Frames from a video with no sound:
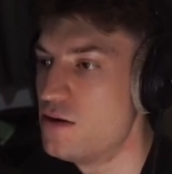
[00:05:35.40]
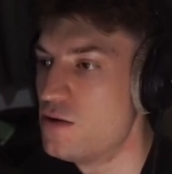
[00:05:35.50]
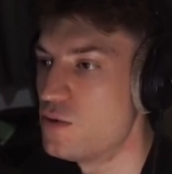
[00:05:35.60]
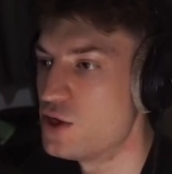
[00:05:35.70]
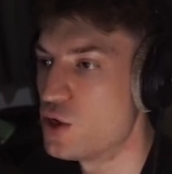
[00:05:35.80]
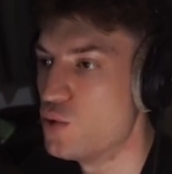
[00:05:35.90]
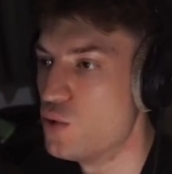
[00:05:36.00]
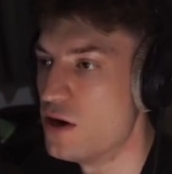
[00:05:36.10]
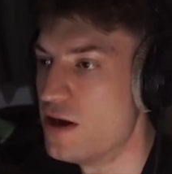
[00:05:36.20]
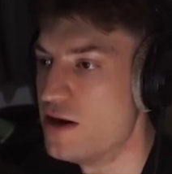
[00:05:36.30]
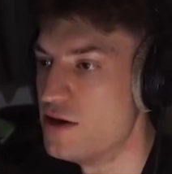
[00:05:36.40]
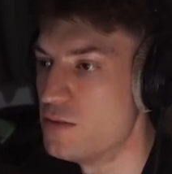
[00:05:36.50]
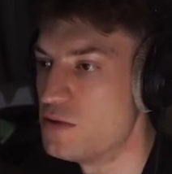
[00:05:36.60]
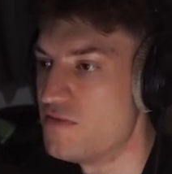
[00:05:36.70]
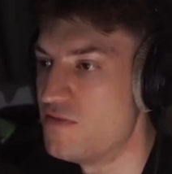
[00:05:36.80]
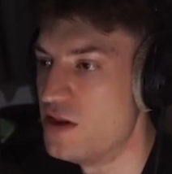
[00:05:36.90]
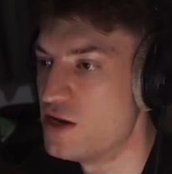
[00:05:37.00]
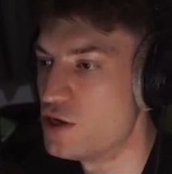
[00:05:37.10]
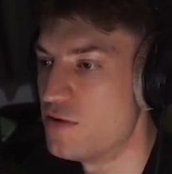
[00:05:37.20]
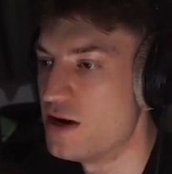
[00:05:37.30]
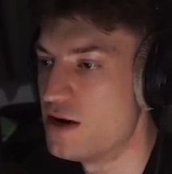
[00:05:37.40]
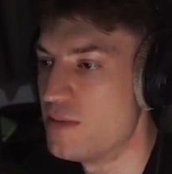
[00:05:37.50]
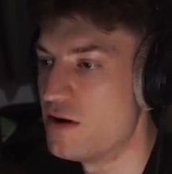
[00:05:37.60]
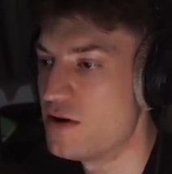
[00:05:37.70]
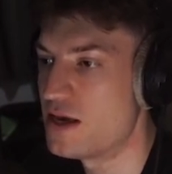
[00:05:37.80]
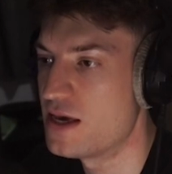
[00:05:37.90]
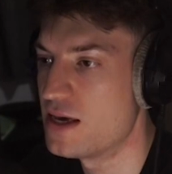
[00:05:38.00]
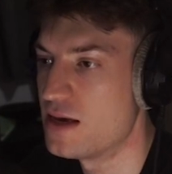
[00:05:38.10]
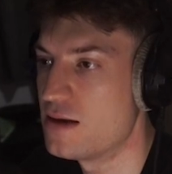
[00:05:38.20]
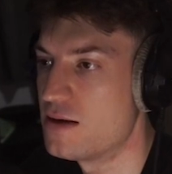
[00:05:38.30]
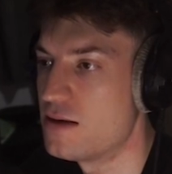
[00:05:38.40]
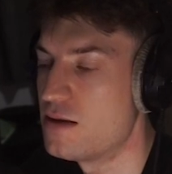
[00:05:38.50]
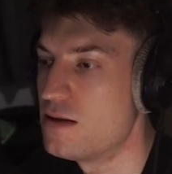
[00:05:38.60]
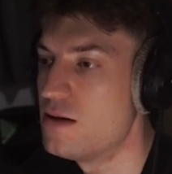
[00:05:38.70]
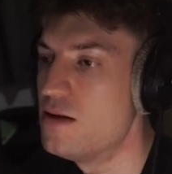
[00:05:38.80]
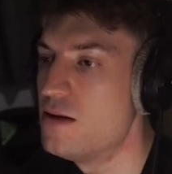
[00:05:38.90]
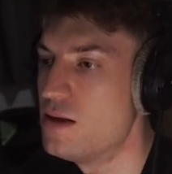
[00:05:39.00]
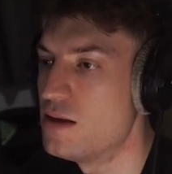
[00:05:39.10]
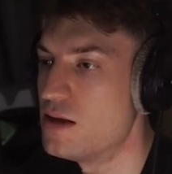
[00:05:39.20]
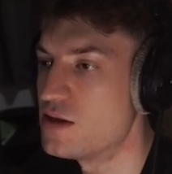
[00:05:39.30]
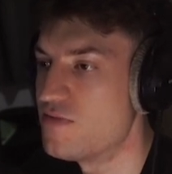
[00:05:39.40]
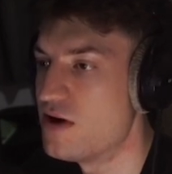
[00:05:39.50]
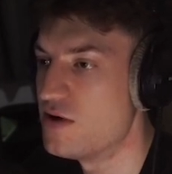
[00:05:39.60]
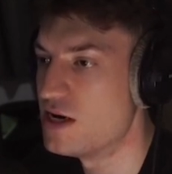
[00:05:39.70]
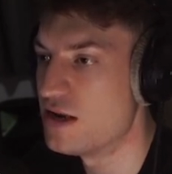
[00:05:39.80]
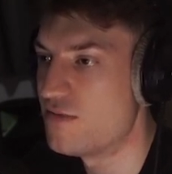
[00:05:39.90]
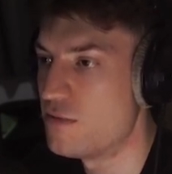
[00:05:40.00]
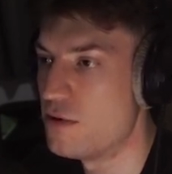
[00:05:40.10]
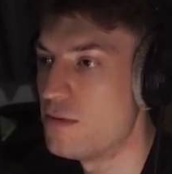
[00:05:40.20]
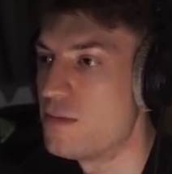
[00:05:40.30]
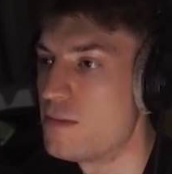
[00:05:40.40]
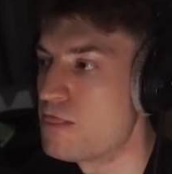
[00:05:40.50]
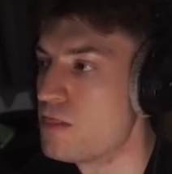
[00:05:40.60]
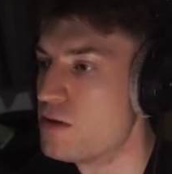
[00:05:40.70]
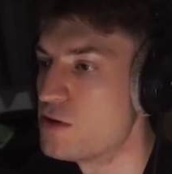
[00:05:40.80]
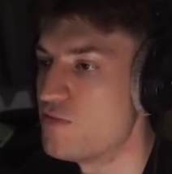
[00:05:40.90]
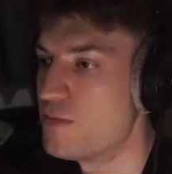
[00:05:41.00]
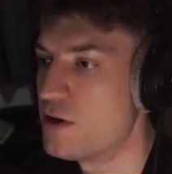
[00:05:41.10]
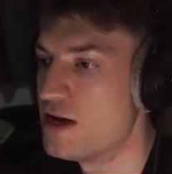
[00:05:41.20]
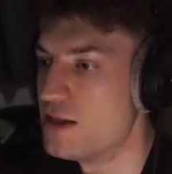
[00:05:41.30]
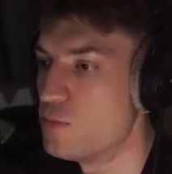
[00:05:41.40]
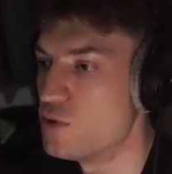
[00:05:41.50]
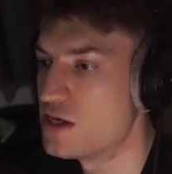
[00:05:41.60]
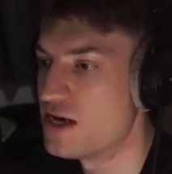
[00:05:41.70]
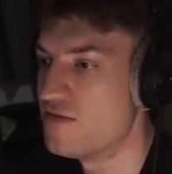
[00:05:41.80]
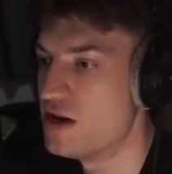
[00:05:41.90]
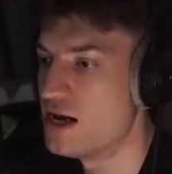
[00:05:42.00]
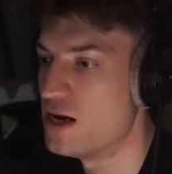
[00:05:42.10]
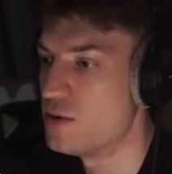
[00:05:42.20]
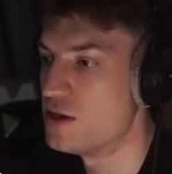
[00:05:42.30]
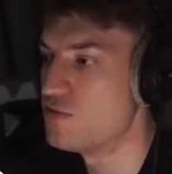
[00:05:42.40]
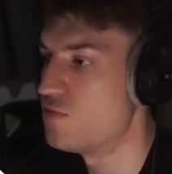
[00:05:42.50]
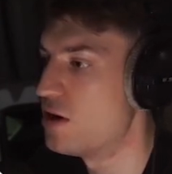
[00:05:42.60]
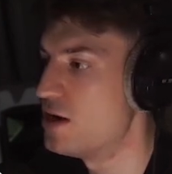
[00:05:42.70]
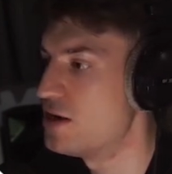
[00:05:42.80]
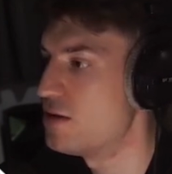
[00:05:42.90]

which are all lined up to finish around about here, it's very different. So if we play them all together now with this ride,